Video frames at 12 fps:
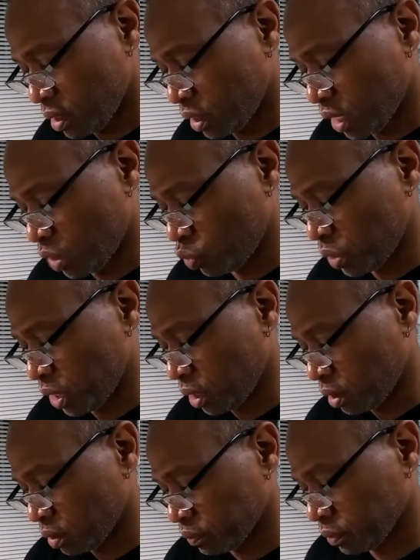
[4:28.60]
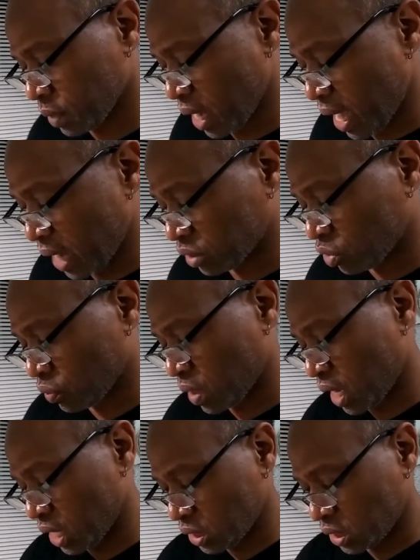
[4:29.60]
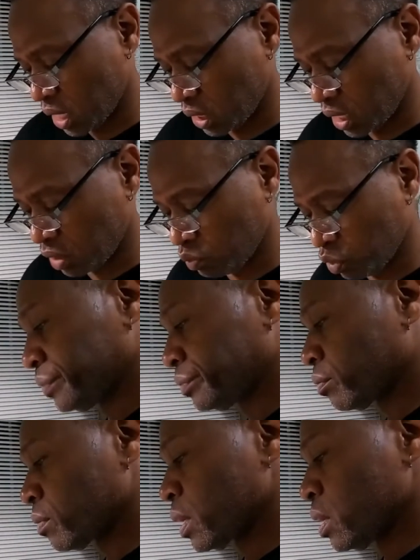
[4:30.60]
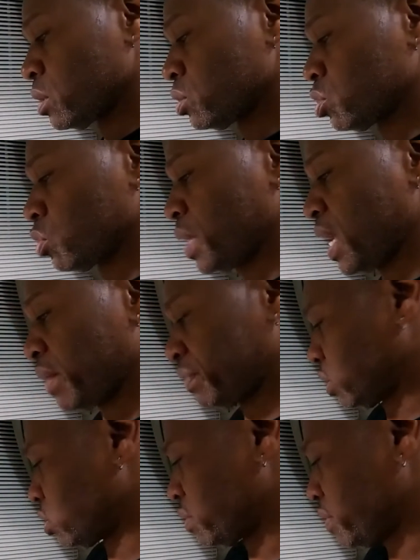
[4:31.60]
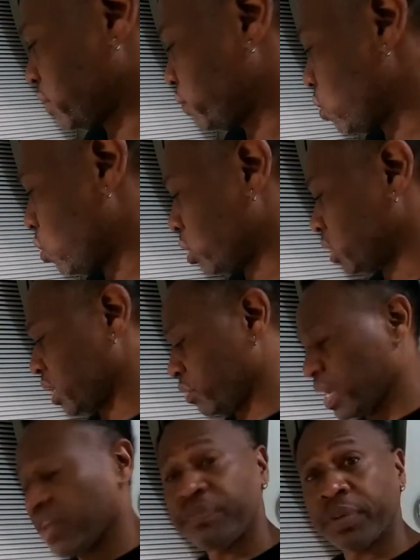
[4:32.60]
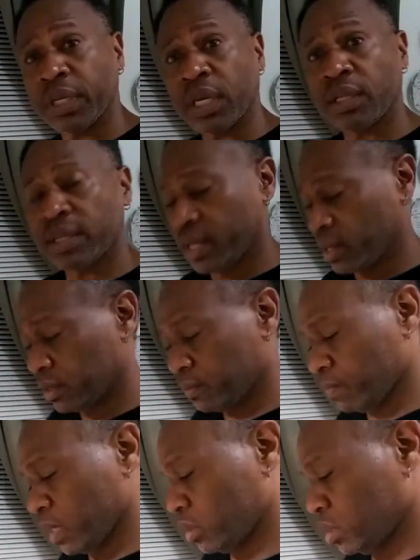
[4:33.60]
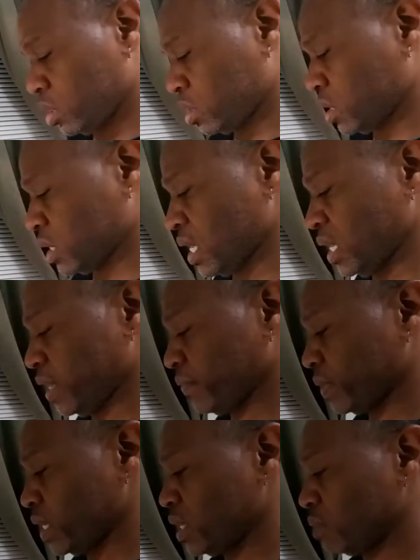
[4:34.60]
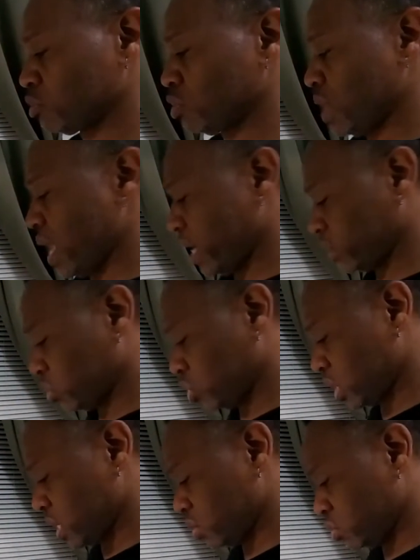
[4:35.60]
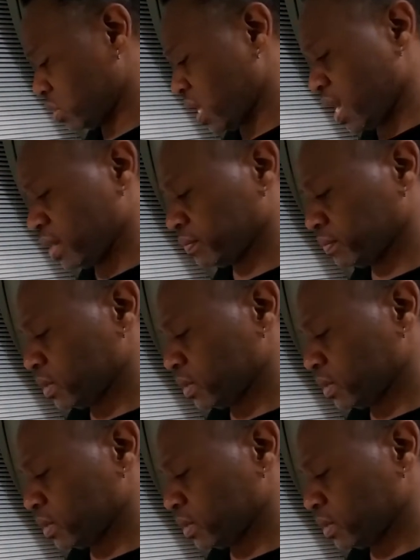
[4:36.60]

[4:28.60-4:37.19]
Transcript: then we add the rice. And then so we have a little bit of oil that we have put in this skillet, and I'm going to add the chicken to that.